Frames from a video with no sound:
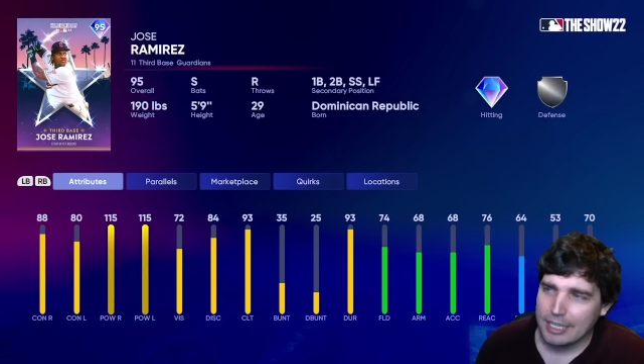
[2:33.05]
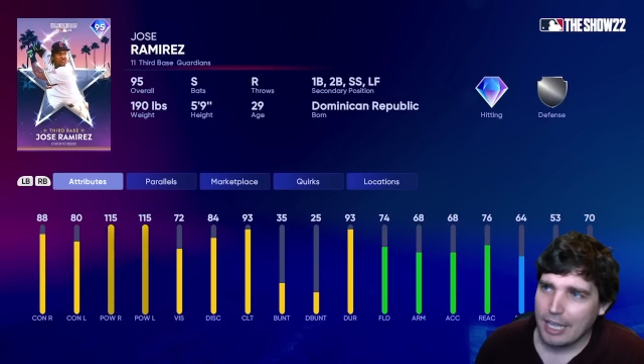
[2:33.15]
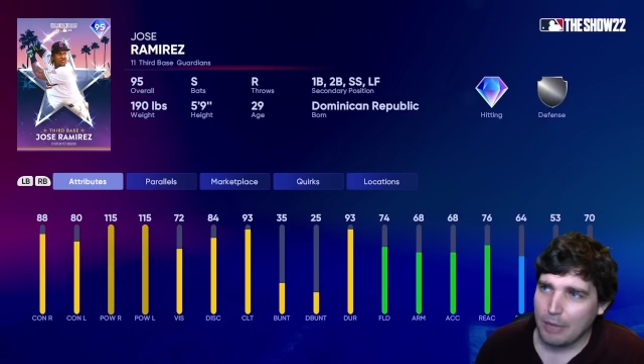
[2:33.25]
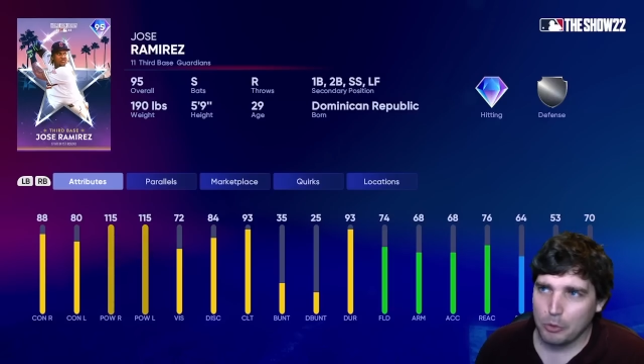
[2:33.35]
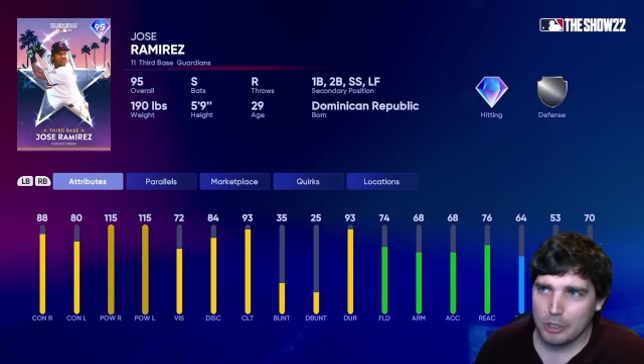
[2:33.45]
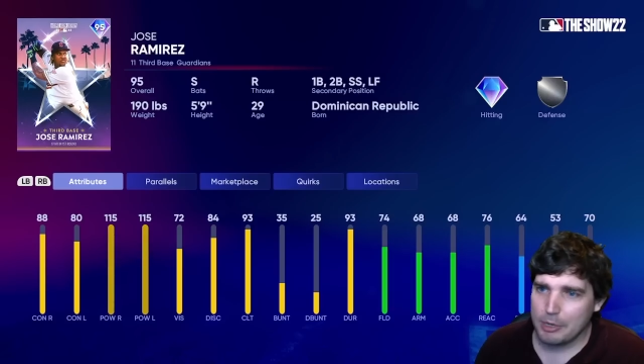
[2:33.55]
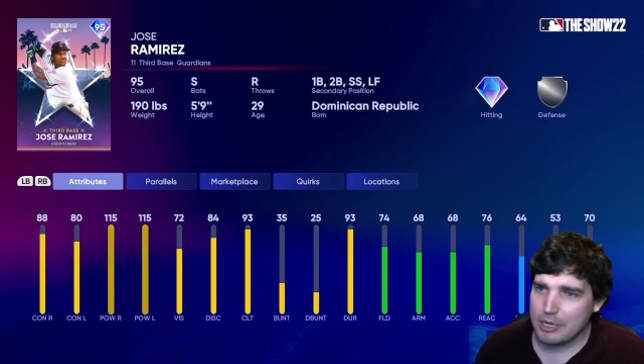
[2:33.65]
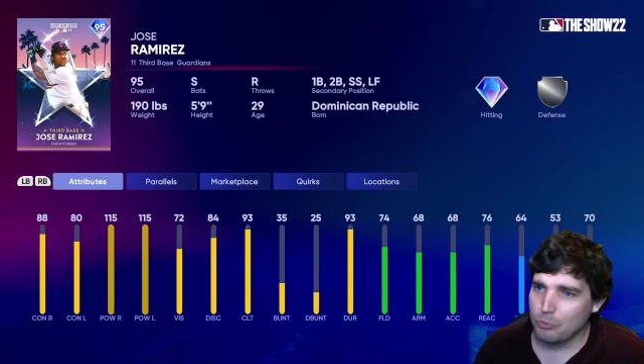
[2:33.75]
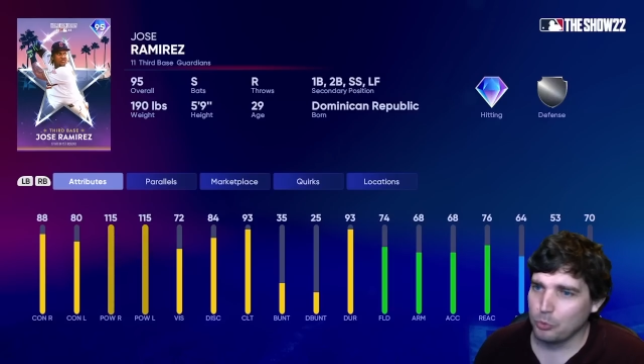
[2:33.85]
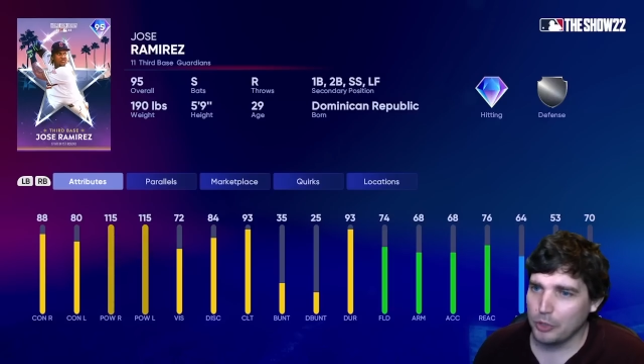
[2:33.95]
It would have
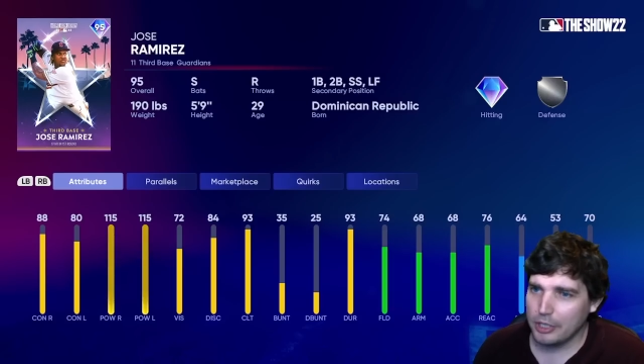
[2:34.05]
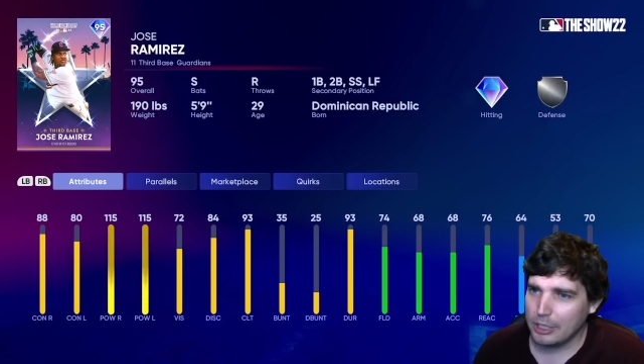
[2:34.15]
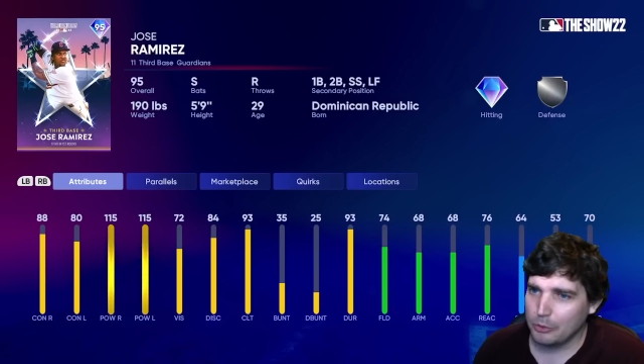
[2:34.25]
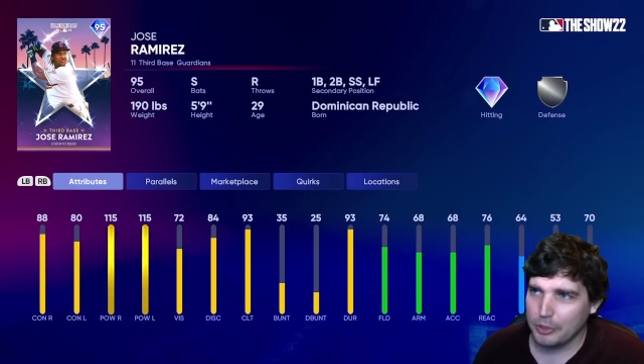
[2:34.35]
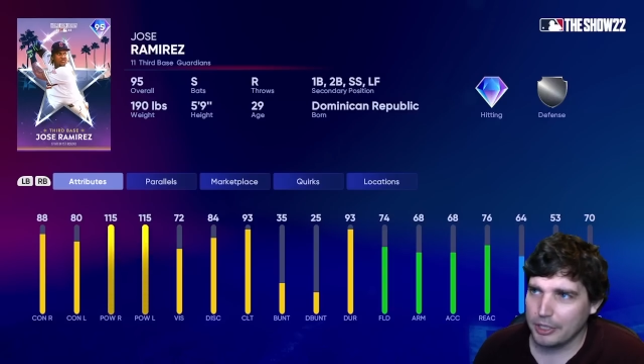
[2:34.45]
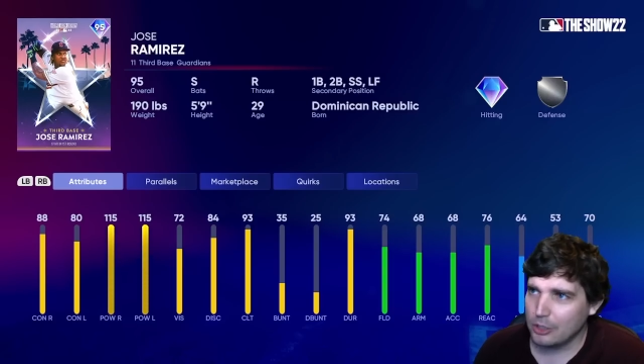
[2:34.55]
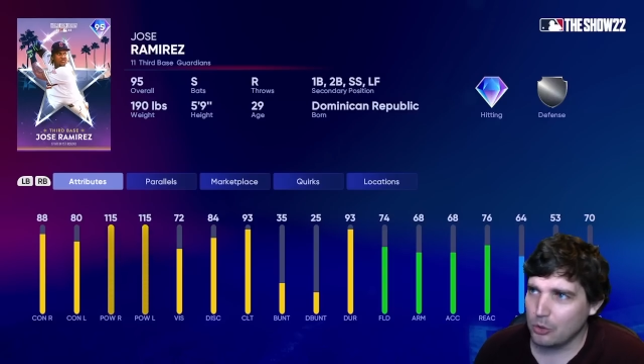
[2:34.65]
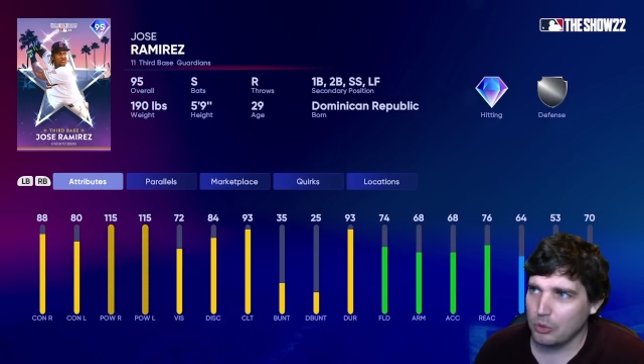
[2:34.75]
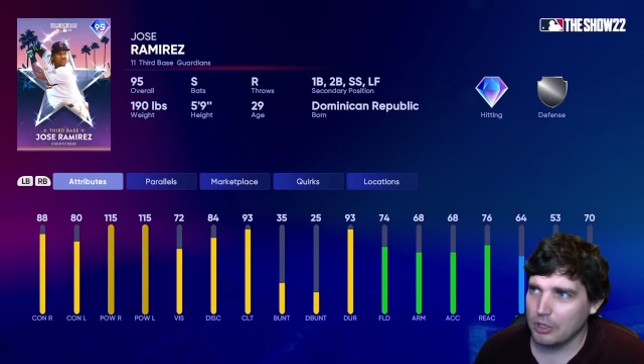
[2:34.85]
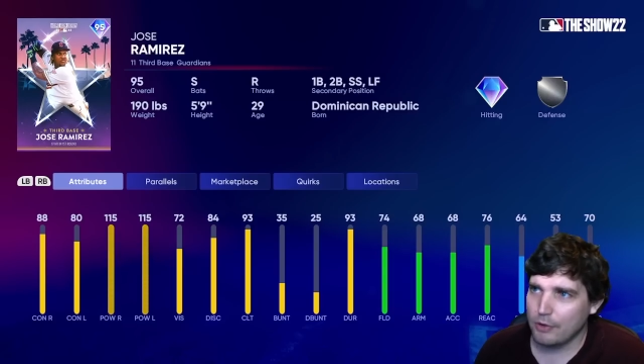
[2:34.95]
been really, really
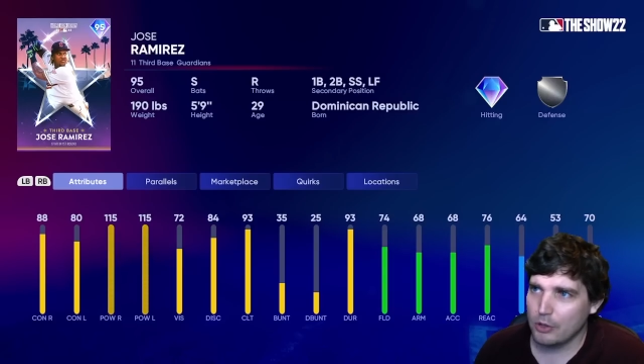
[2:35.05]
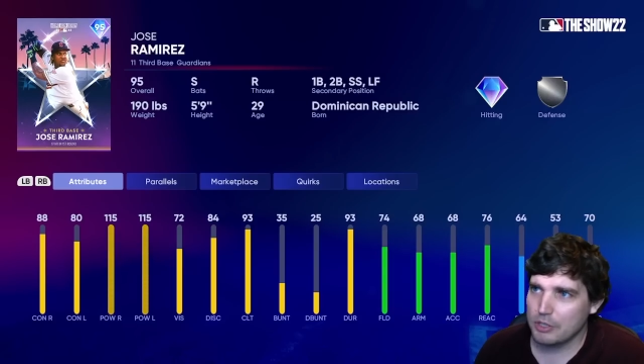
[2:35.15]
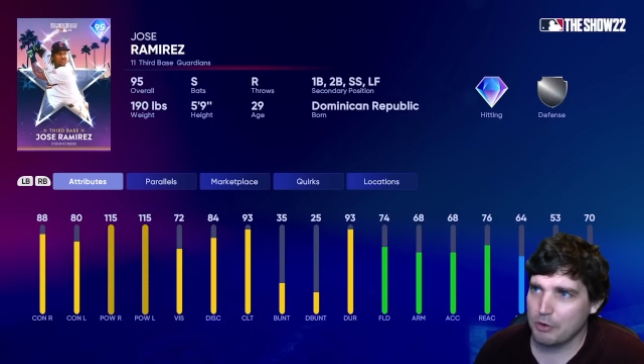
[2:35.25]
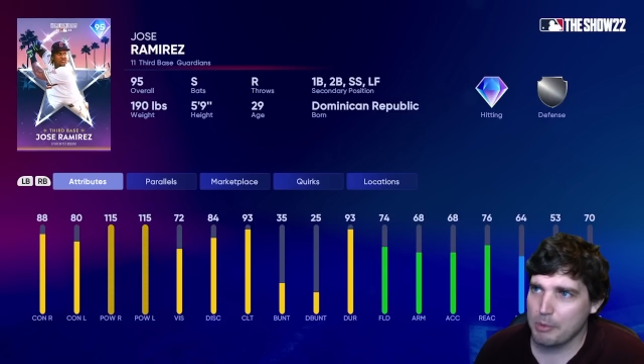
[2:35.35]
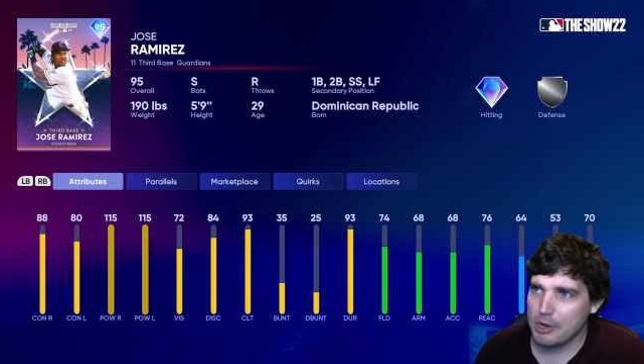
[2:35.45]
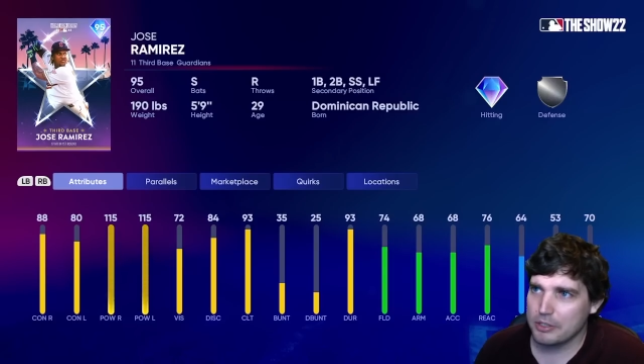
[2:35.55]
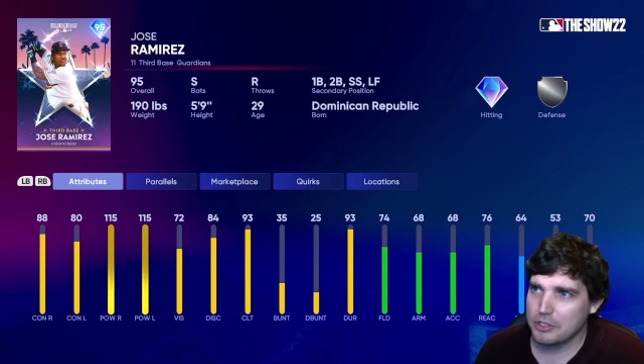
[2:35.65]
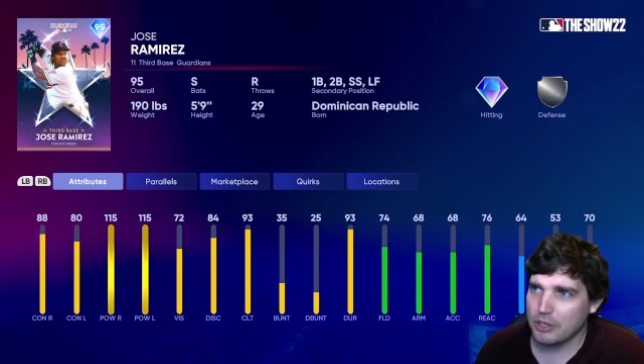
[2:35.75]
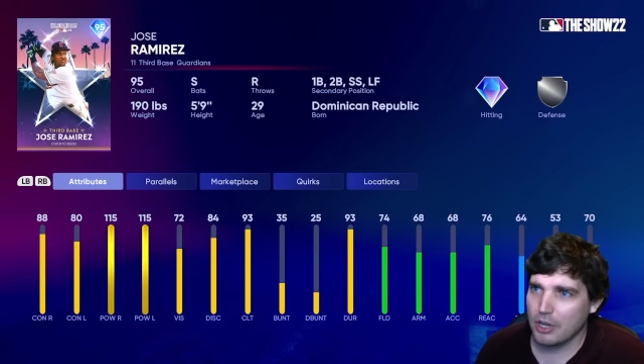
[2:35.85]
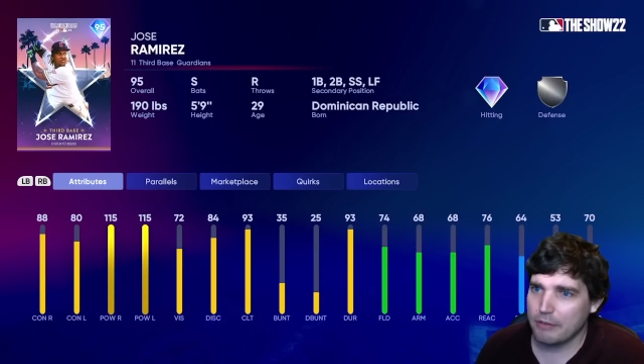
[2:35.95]
cool if Jose Ramirez
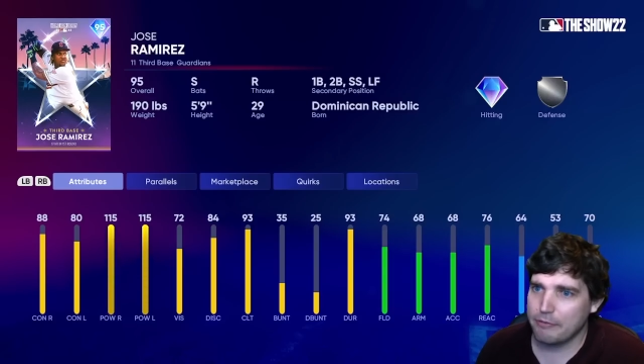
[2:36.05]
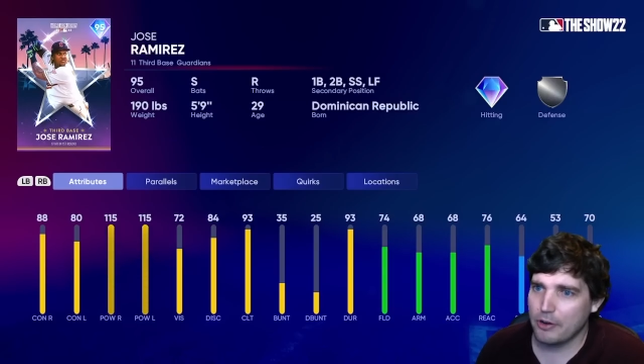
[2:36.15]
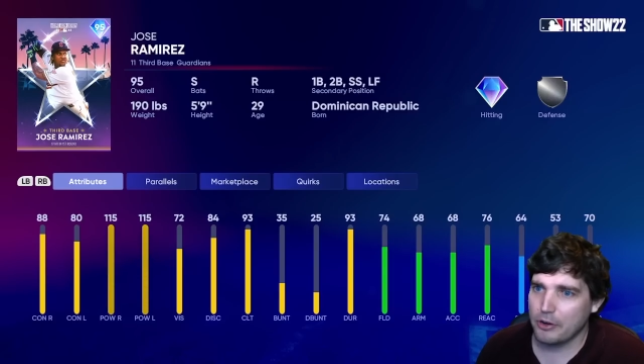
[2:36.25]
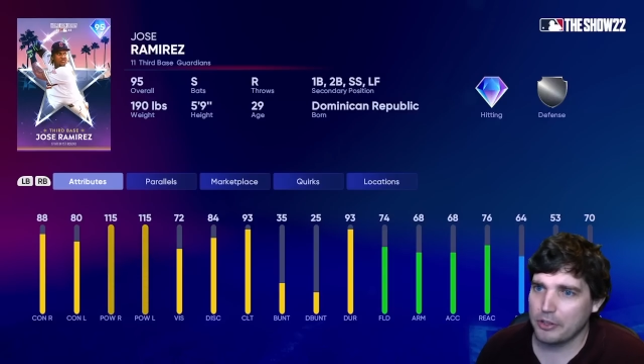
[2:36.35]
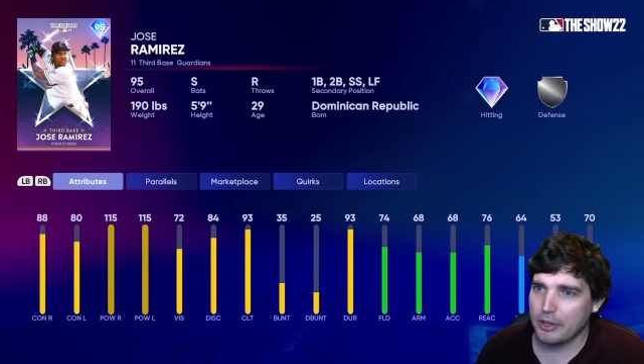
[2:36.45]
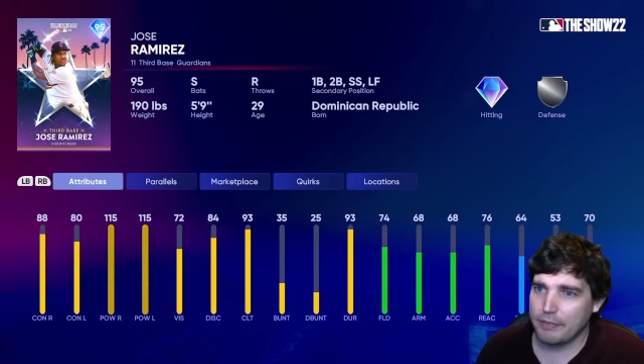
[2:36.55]
could have gone farther.